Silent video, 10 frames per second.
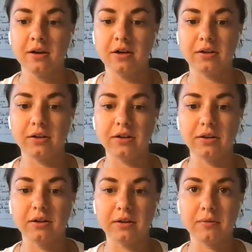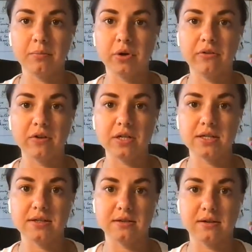in
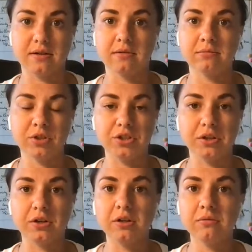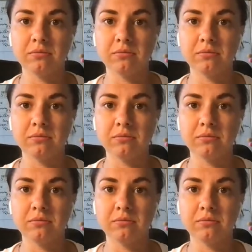previous year.